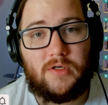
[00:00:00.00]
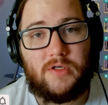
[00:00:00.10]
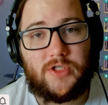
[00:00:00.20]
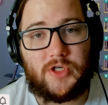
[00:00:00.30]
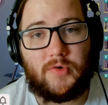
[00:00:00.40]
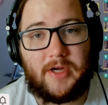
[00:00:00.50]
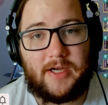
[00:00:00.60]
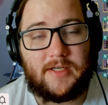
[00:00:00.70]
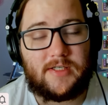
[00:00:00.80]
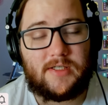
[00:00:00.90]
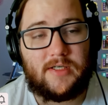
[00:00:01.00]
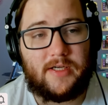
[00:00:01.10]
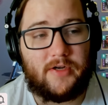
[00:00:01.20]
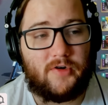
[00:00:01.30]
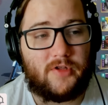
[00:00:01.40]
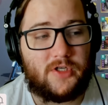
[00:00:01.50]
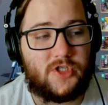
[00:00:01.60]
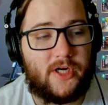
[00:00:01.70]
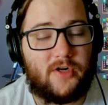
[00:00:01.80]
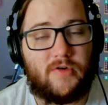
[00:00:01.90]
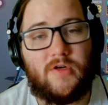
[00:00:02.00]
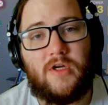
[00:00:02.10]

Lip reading: showcase here on the channel.